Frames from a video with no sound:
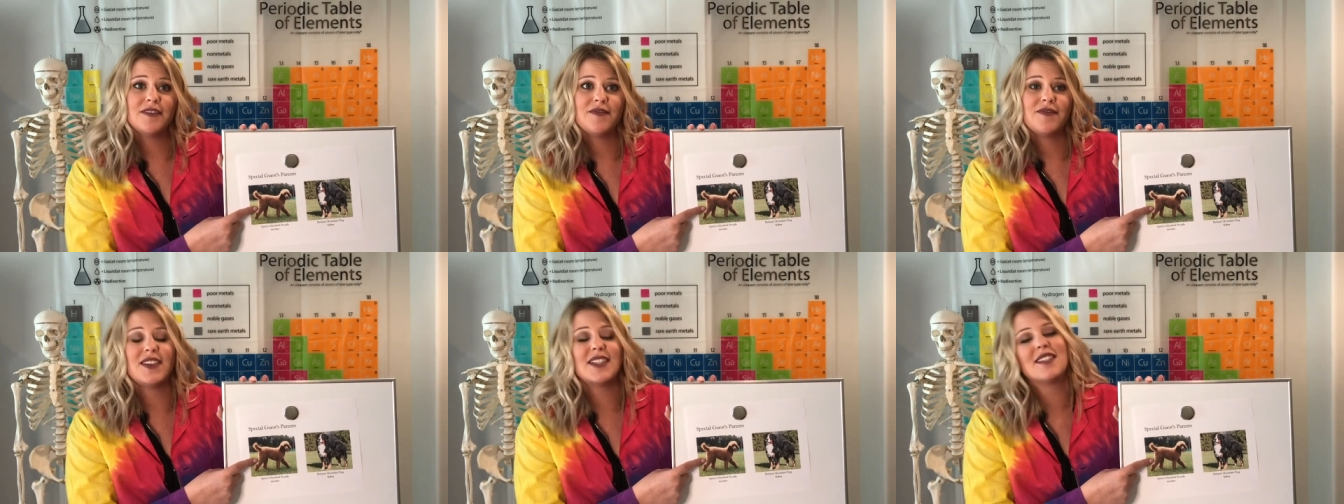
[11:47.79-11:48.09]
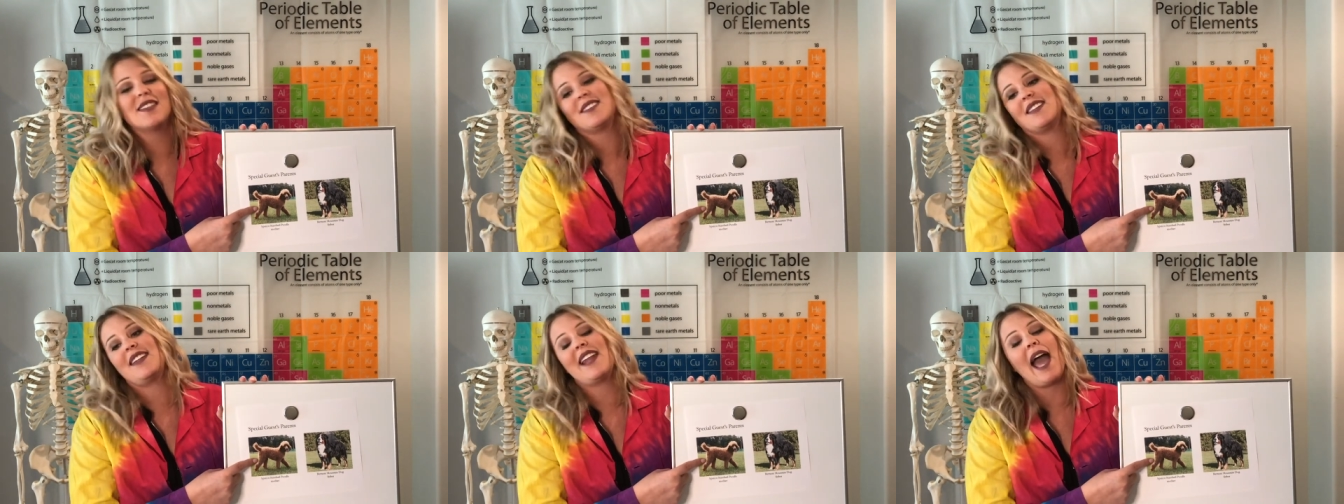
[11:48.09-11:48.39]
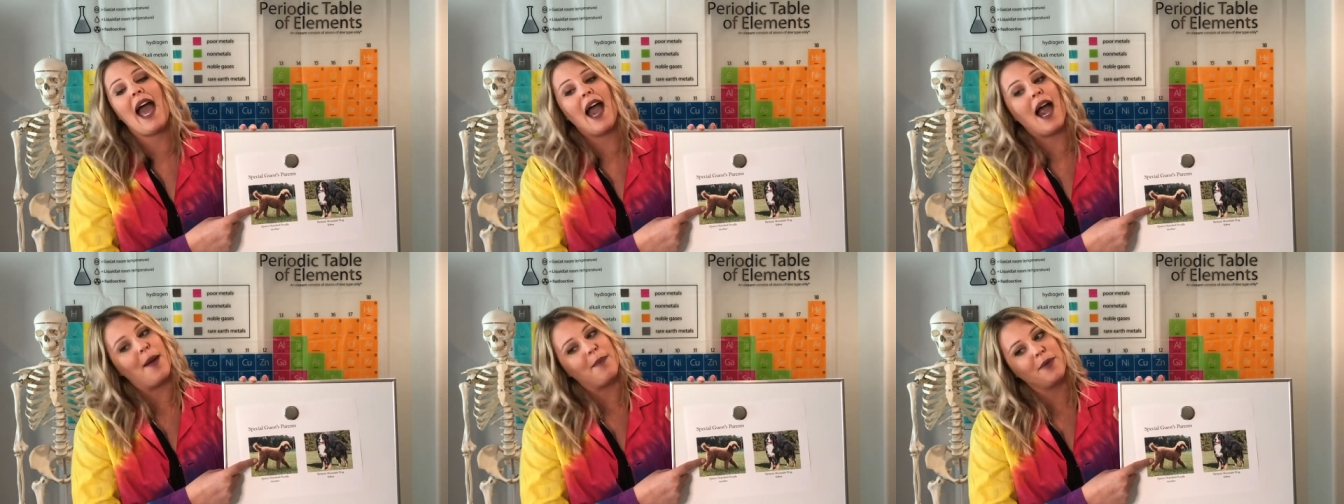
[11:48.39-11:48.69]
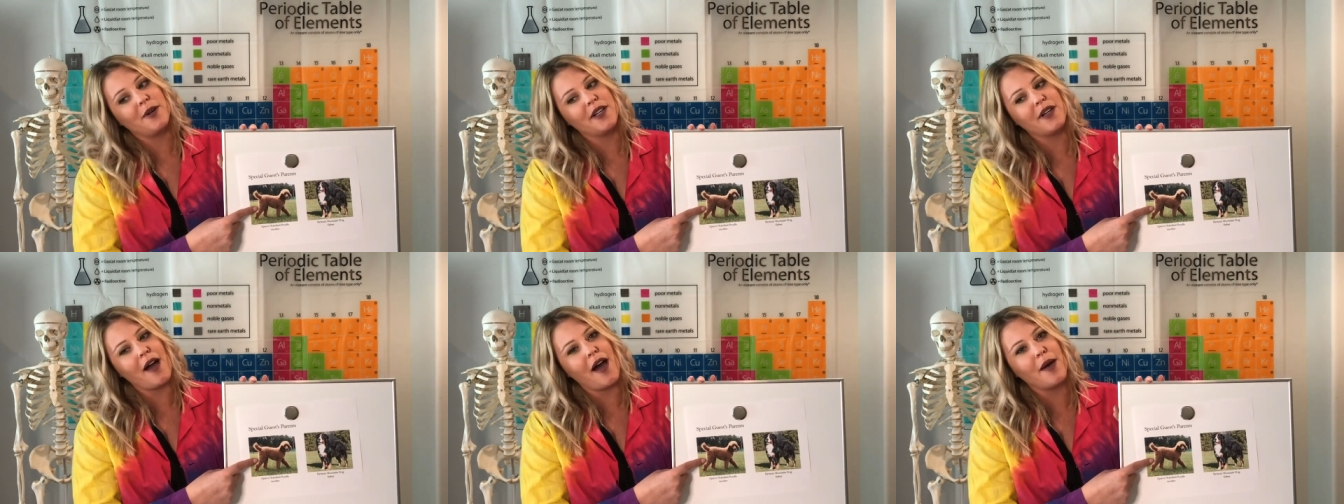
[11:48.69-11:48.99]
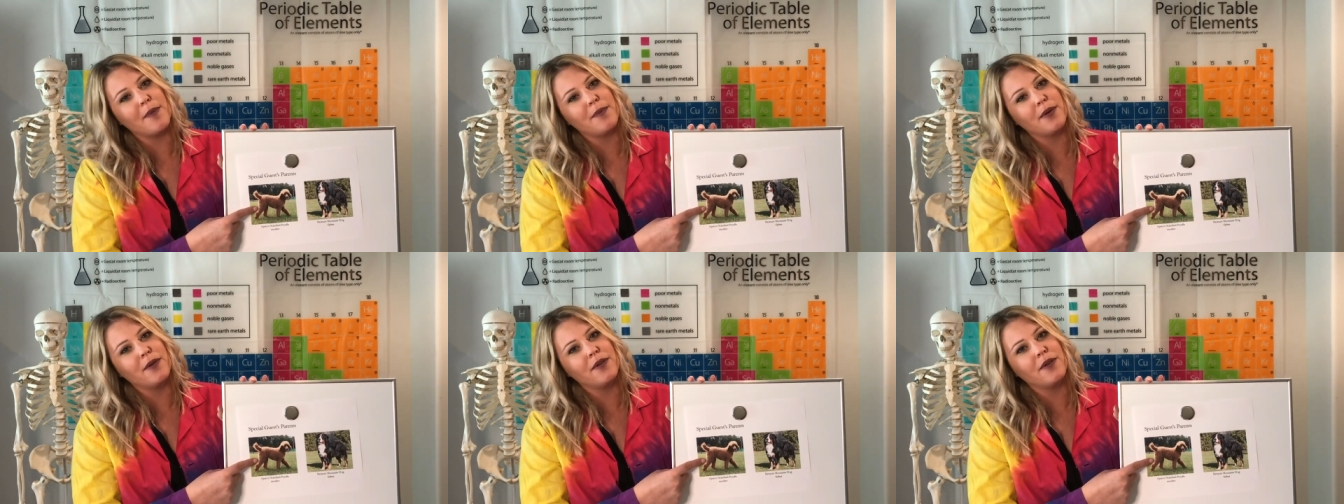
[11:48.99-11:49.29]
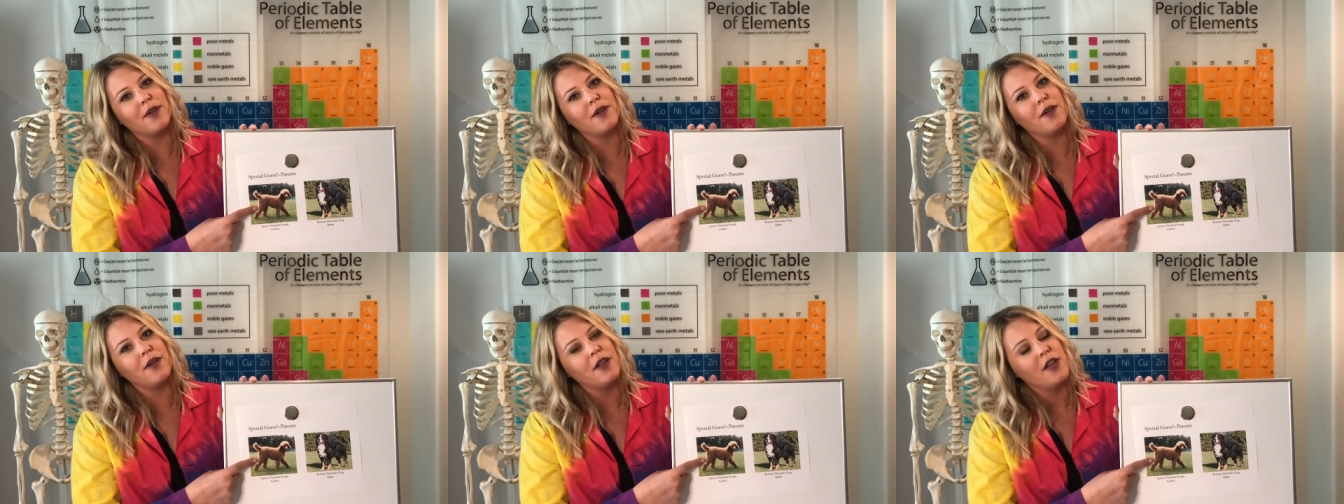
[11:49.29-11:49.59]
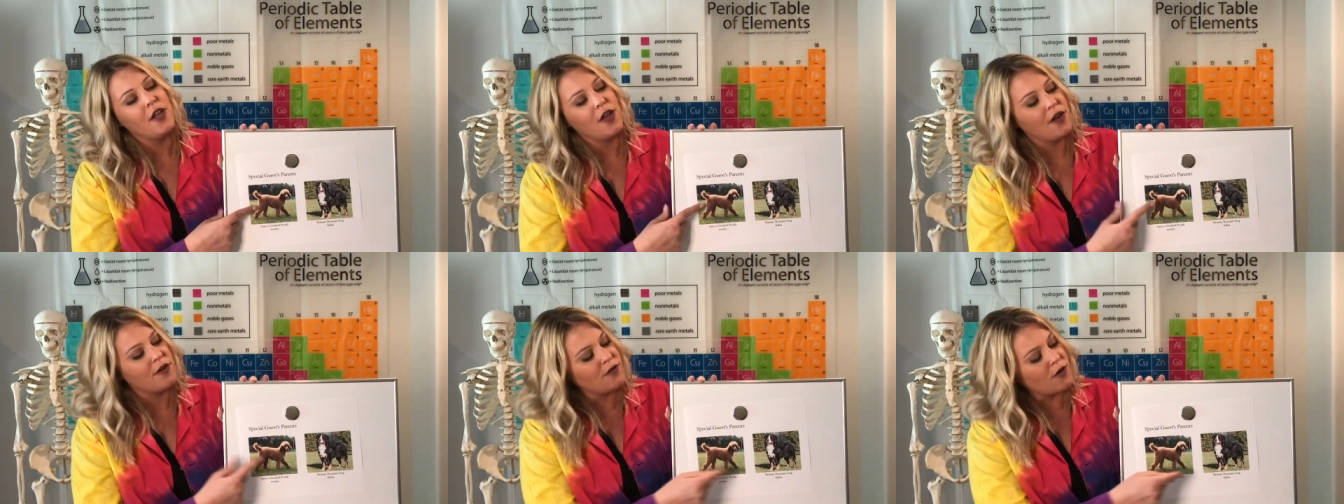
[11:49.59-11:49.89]
This is an apricot poodle,
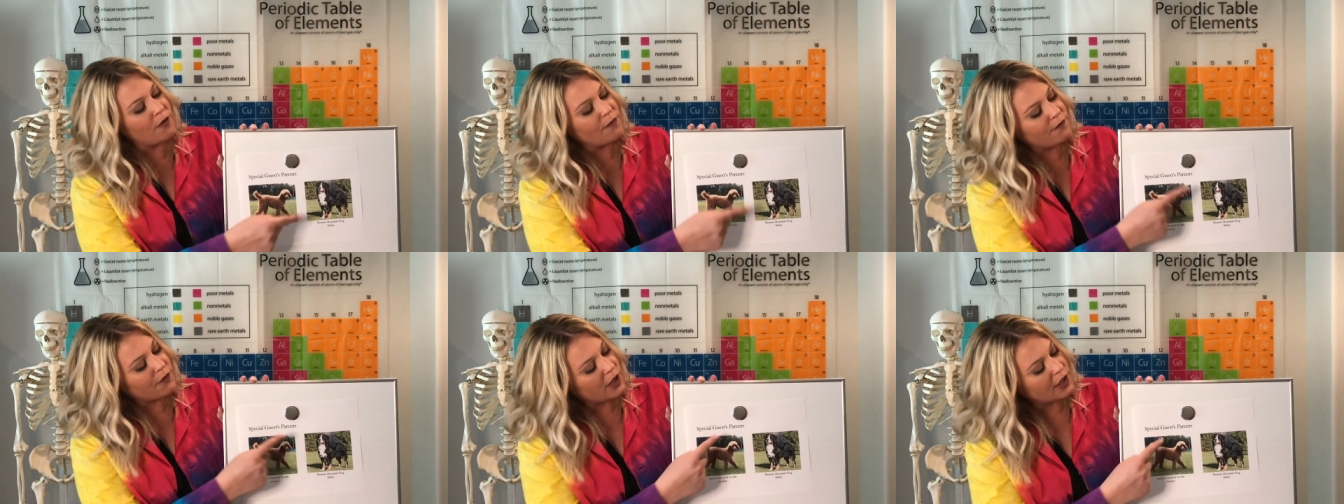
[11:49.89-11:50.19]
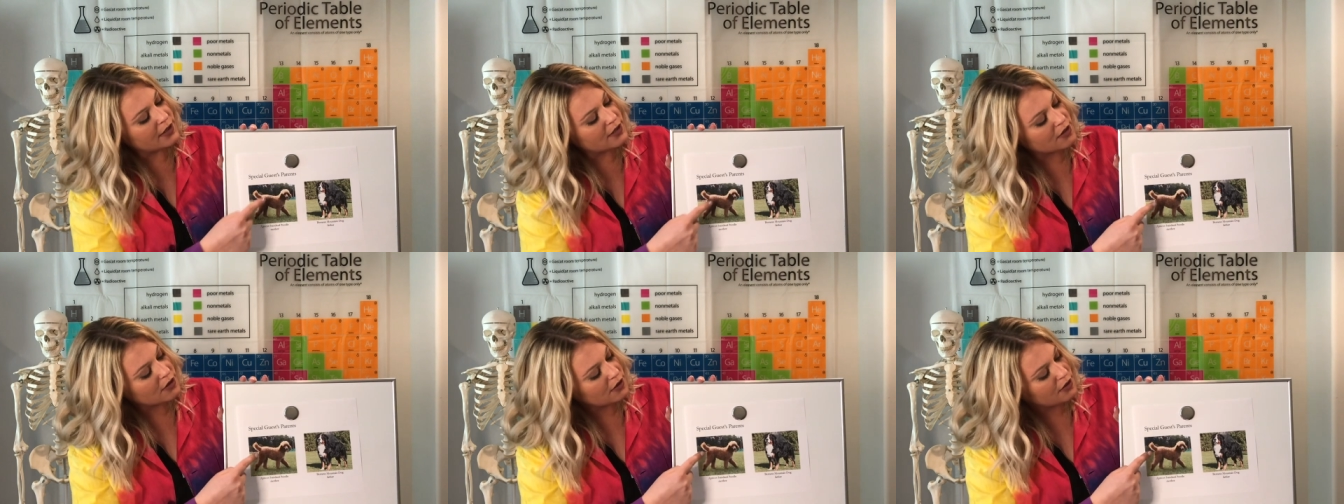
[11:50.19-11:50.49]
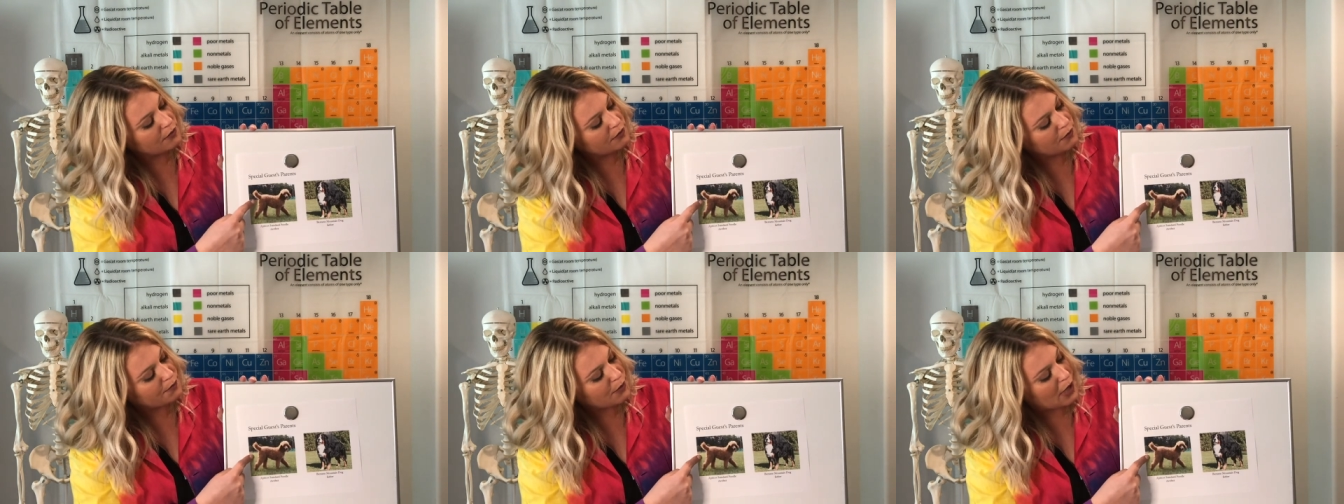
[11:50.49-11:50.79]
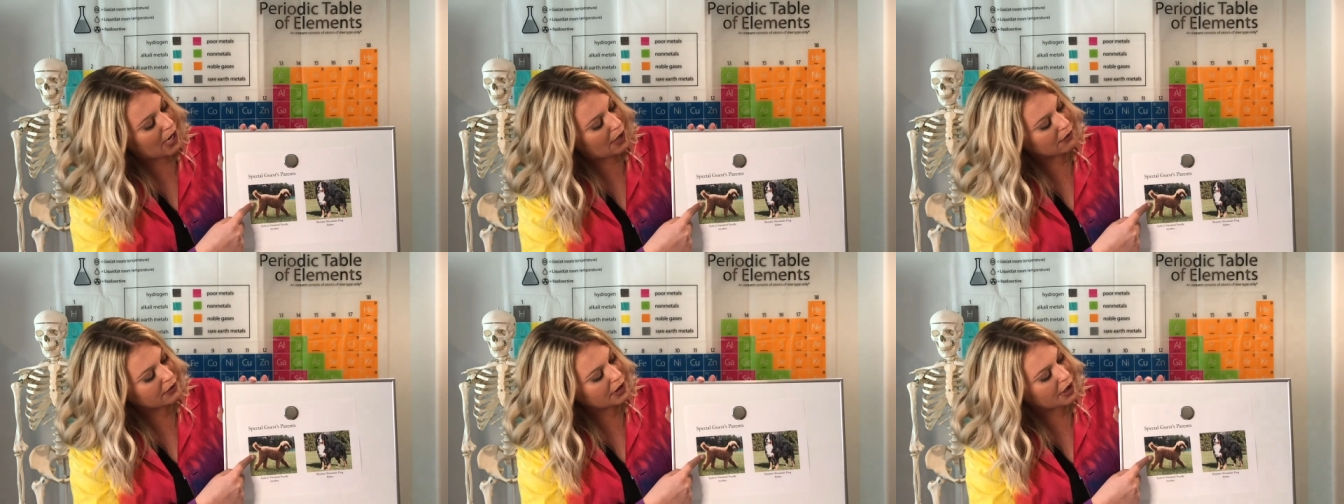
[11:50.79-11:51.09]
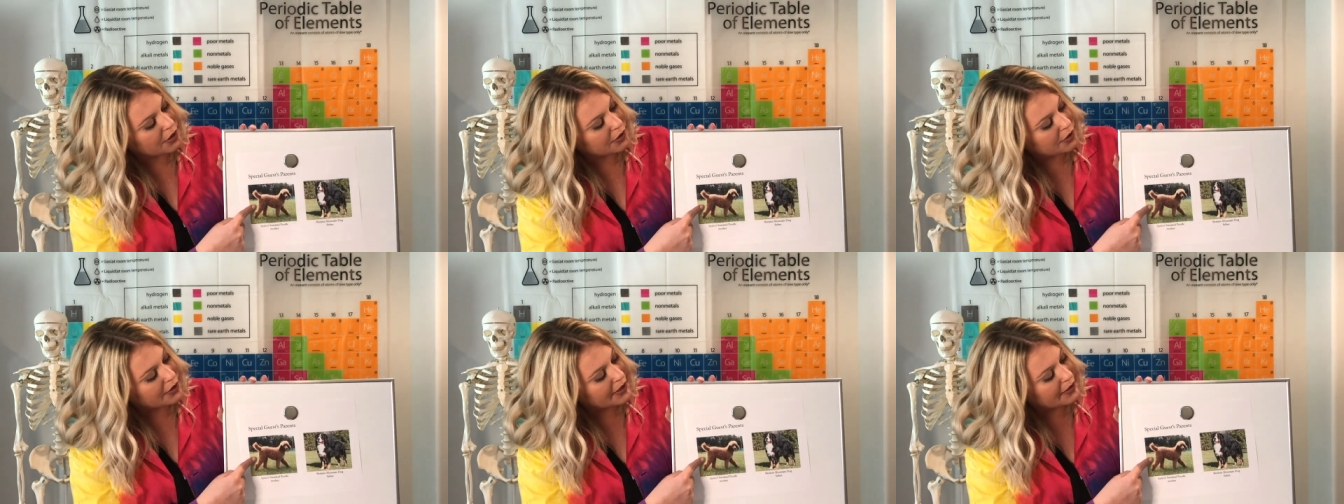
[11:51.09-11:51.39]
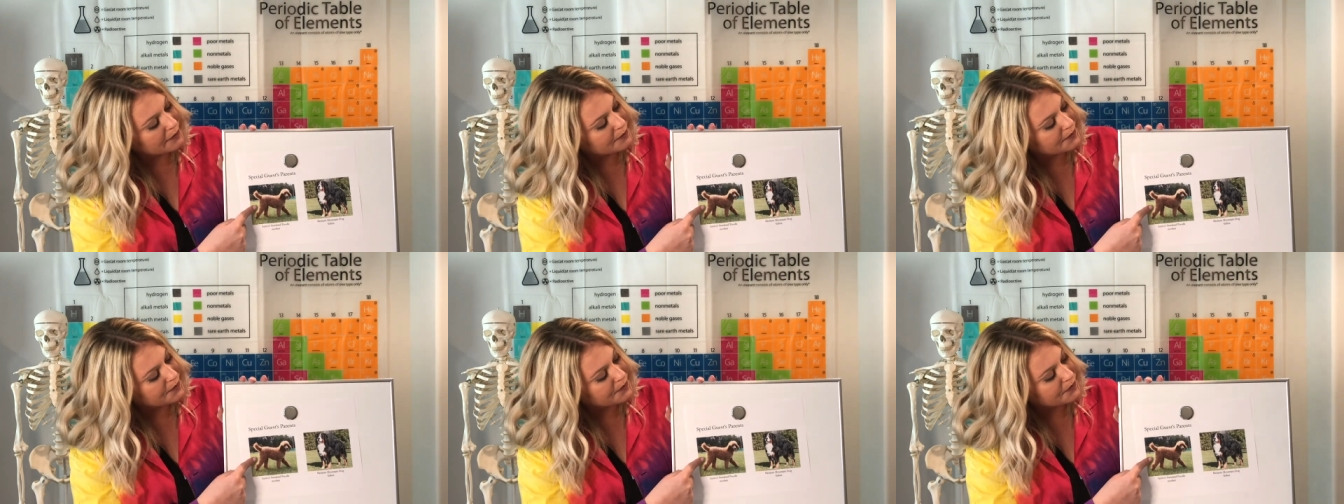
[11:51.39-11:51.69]
known for its brown coloring.